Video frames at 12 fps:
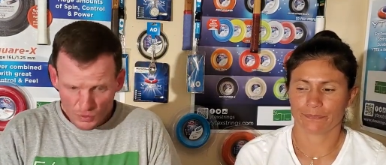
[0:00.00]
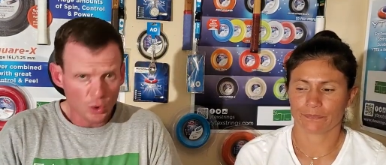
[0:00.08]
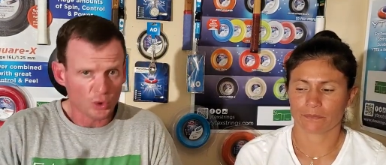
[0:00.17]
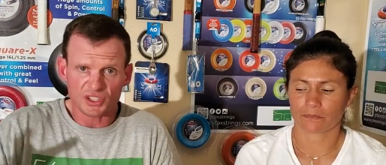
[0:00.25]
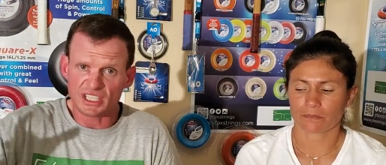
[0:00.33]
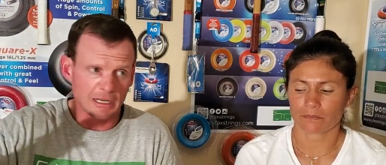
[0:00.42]

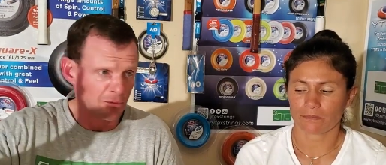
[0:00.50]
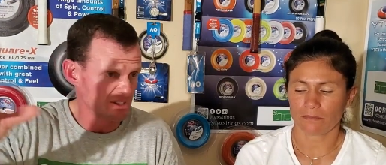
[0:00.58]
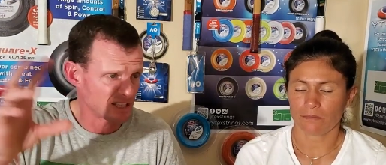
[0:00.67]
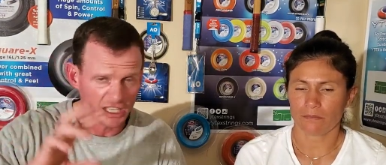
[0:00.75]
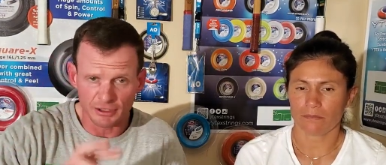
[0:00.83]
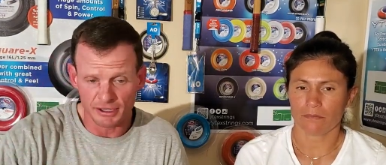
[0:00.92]
Speaker 1: or seen him
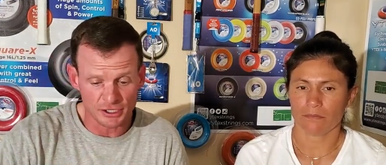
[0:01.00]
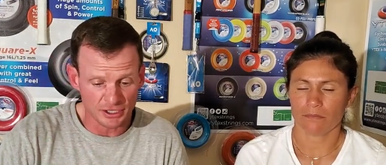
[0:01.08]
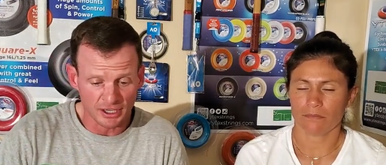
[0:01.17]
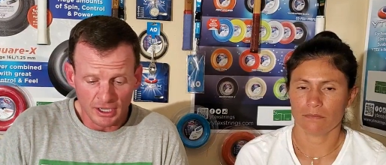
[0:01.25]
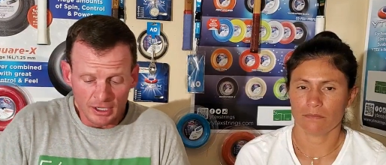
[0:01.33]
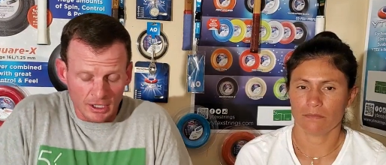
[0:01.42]
on
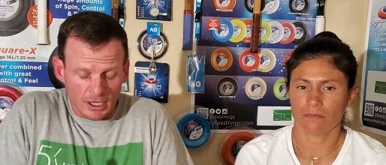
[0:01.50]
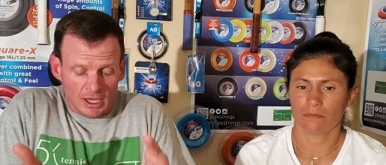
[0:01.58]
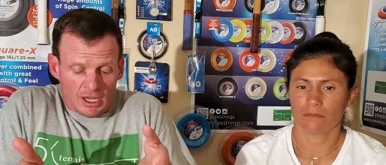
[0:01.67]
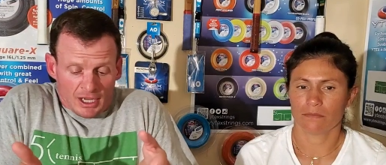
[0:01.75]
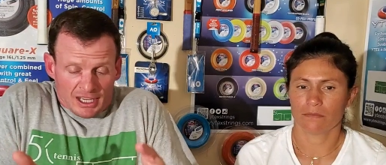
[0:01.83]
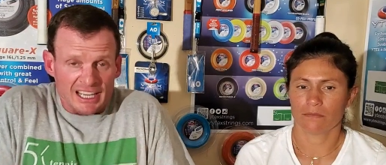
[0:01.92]
television,
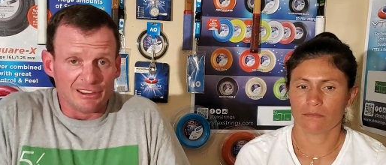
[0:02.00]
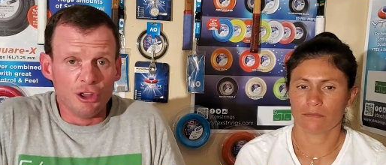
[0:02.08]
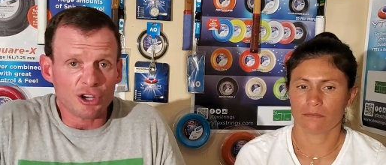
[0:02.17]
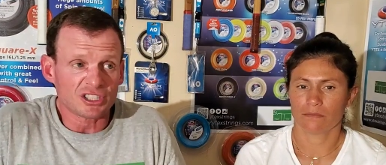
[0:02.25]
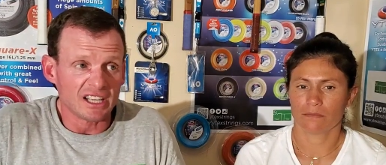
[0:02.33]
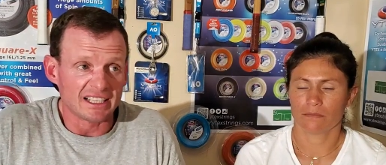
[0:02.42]
it
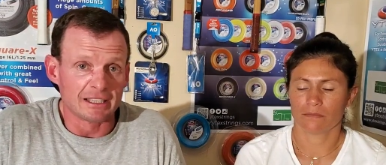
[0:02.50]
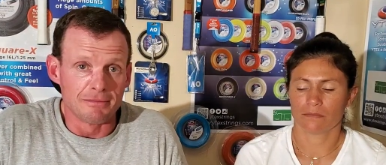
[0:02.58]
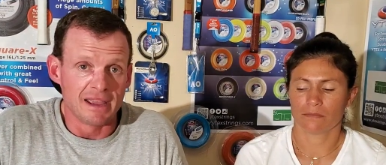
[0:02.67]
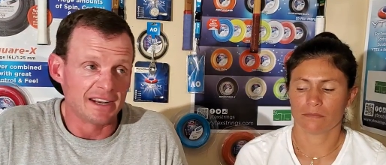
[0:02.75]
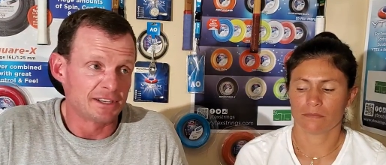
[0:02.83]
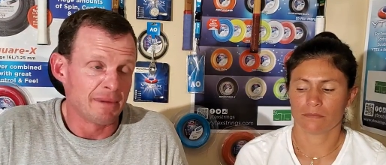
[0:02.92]
looks like the
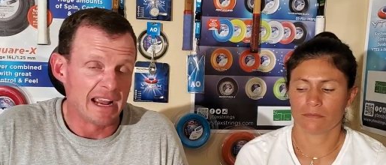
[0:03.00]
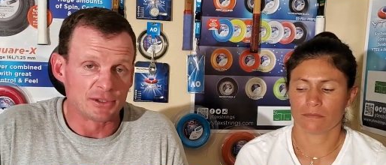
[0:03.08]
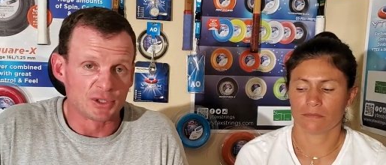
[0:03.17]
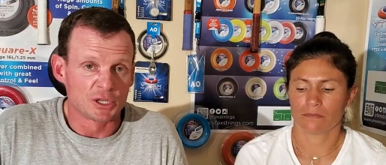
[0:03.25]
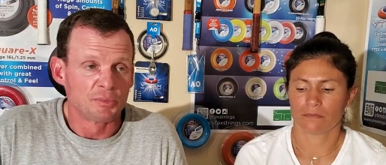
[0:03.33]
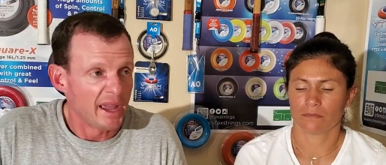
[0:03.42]
man
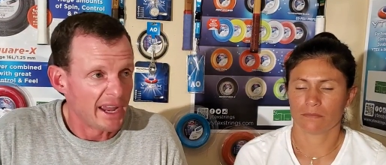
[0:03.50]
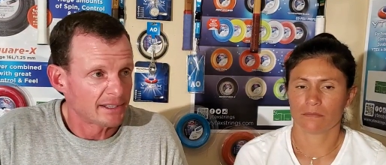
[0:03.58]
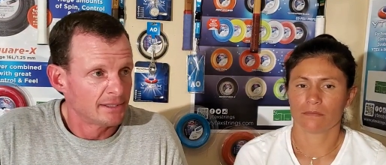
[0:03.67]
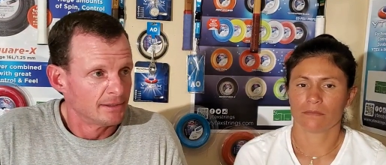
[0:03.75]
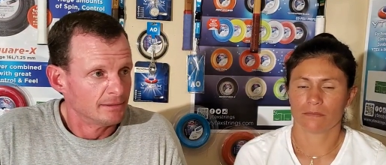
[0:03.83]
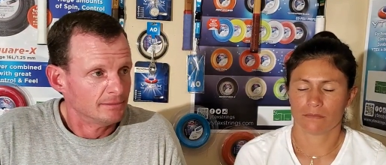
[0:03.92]
demands
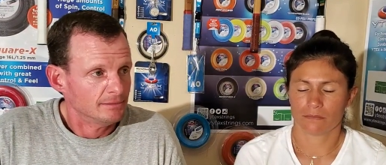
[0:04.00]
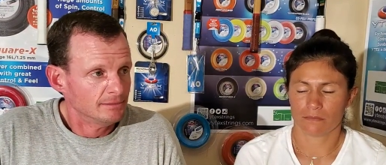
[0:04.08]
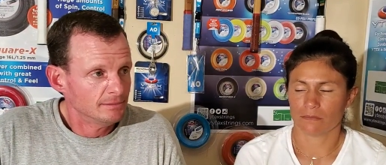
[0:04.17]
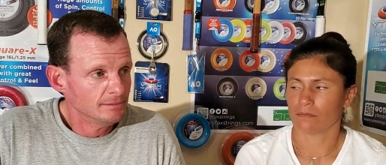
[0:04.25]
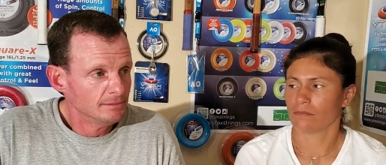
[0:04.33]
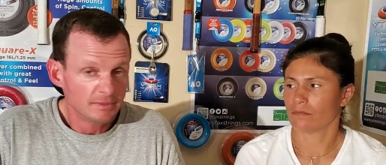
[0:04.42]
respect.
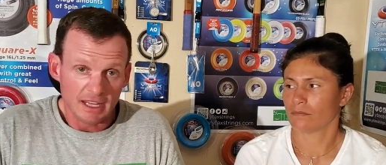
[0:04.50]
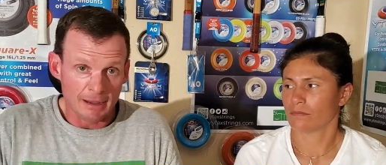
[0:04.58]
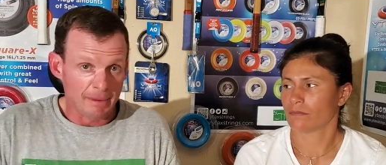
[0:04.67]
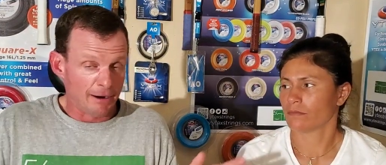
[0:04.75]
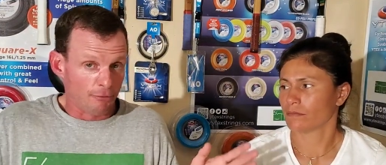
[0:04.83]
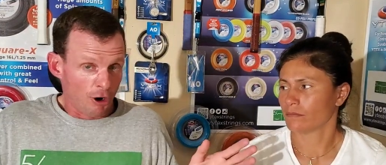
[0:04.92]

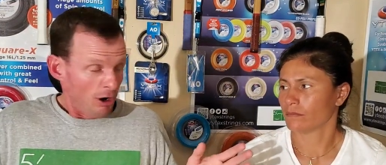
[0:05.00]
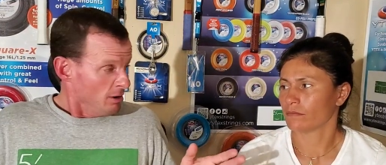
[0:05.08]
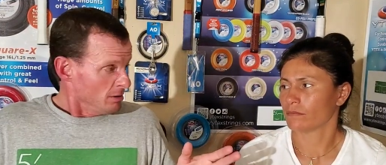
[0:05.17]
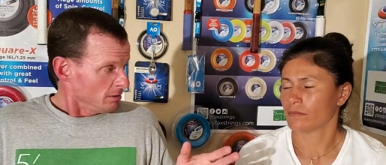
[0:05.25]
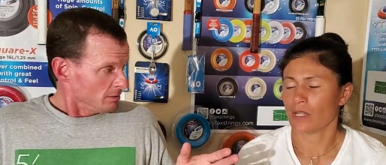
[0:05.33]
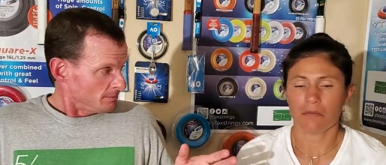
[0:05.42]
Am I
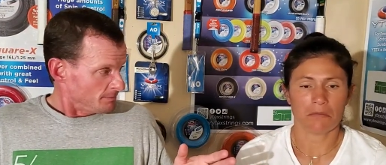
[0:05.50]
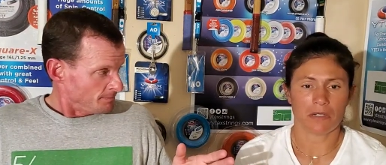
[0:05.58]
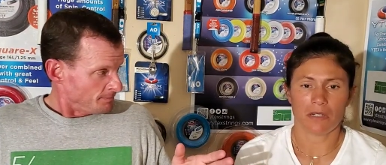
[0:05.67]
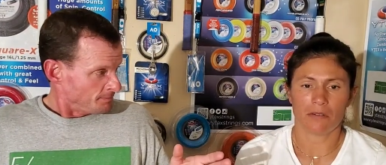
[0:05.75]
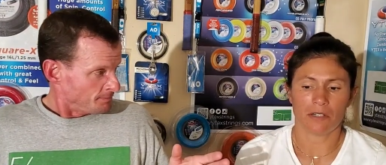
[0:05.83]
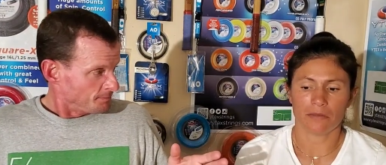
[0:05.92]
wrong?
Speaker 2: No, you're
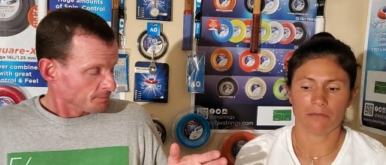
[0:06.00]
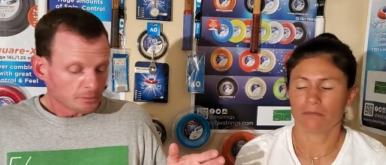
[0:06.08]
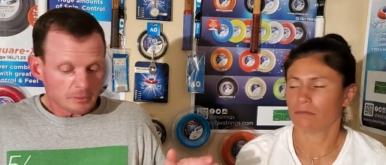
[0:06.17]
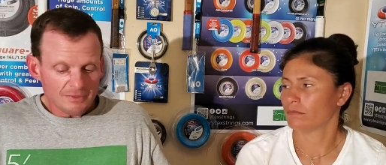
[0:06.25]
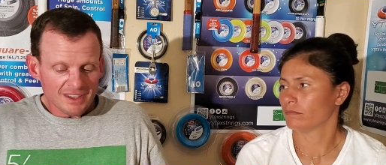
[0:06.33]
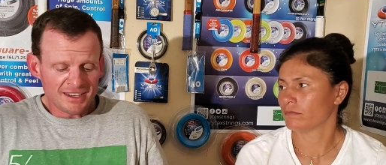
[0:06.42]
not wrong.
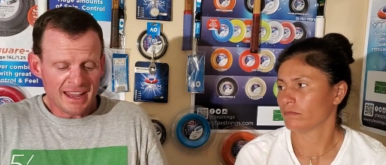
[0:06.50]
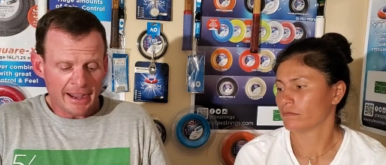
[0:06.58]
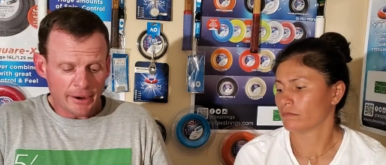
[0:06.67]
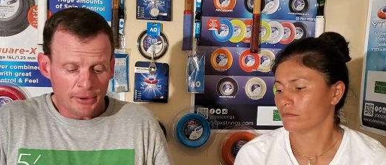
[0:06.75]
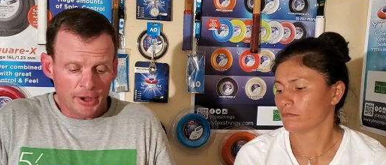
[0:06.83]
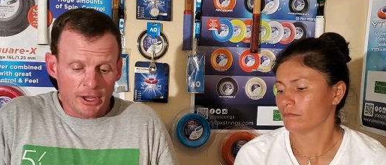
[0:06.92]

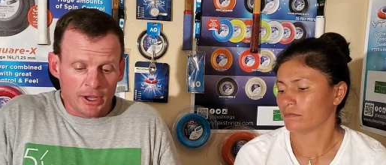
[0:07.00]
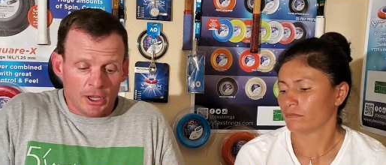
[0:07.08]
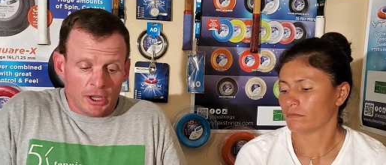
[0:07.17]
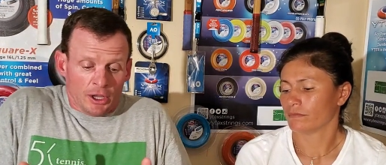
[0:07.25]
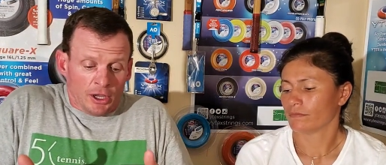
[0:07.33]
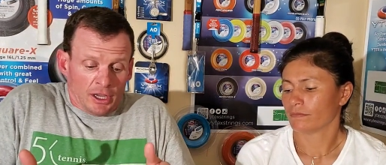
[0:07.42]
Speaker 1: Now,
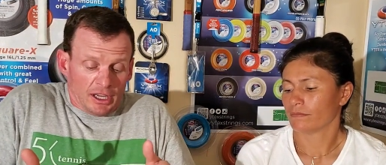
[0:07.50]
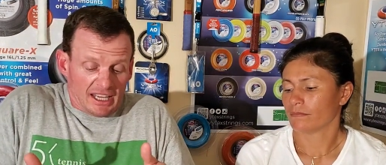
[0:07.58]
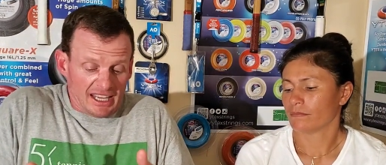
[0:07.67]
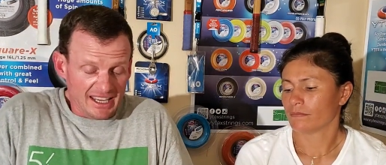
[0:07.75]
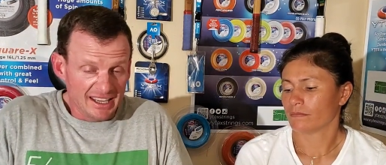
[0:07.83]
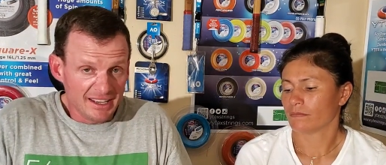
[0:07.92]

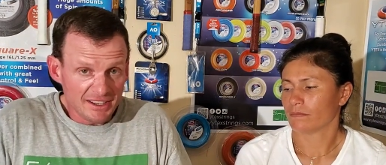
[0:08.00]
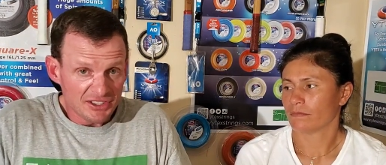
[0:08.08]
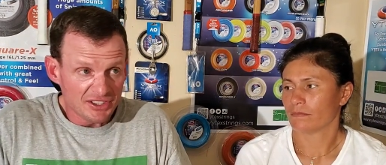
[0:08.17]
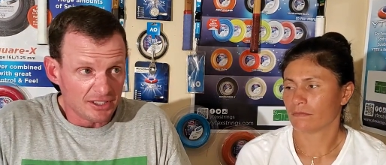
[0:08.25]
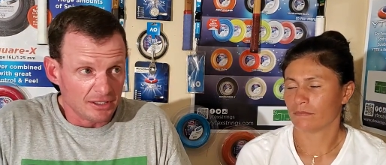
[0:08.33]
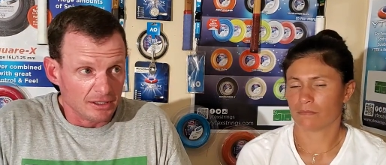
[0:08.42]

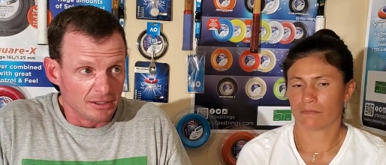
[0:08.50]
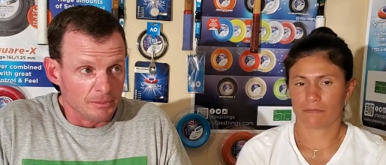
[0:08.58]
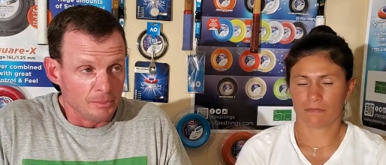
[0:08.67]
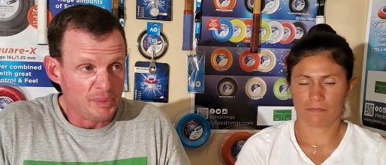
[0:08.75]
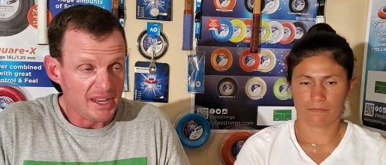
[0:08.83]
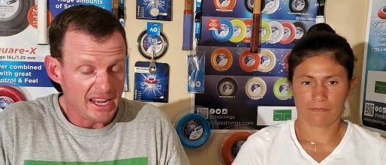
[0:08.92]
is
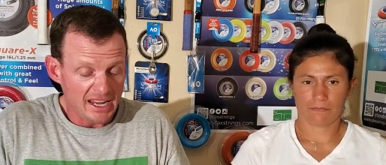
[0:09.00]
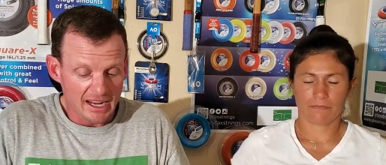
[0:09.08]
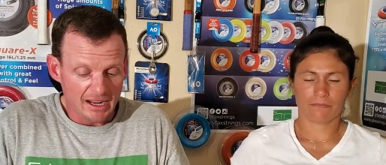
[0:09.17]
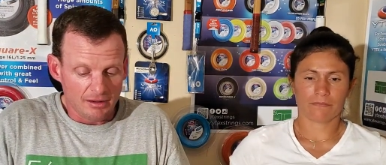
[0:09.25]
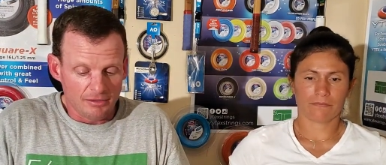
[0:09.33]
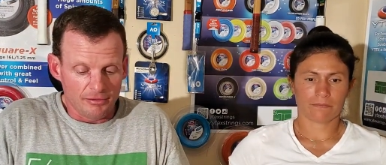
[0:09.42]

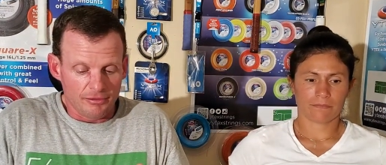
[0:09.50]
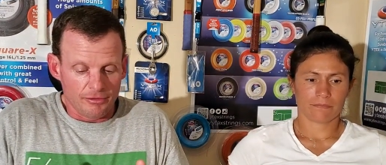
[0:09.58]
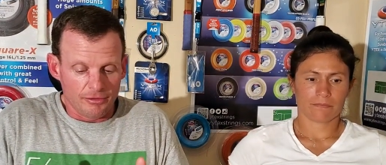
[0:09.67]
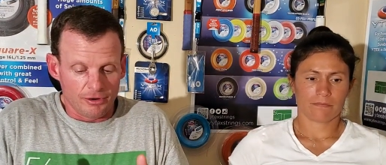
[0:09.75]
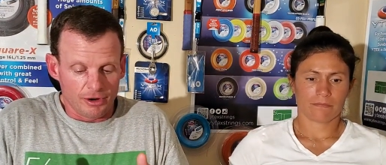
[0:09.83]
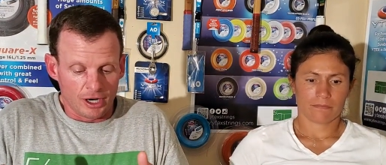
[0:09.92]
being
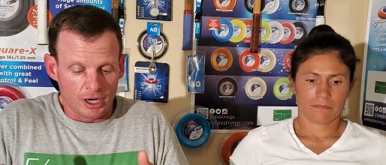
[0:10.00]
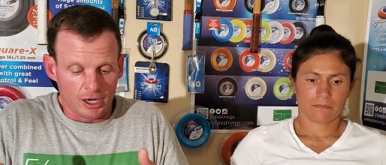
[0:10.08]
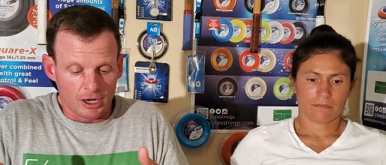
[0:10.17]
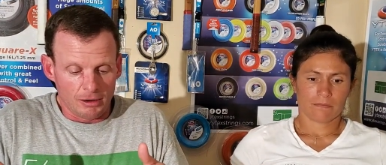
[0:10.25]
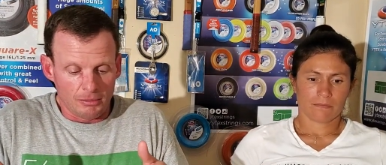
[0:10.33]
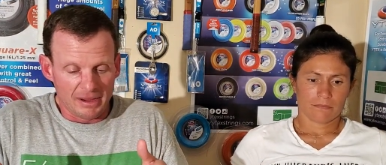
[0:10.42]

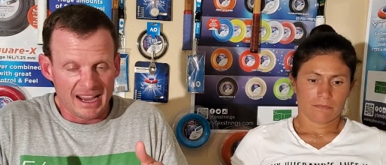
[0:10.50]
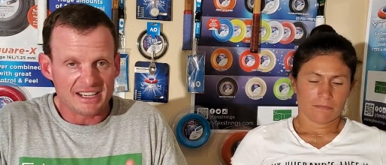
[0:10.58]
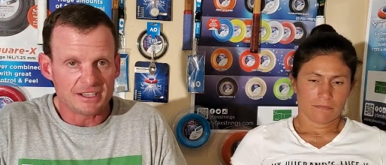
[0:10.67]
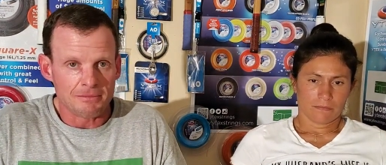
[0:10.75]
um, a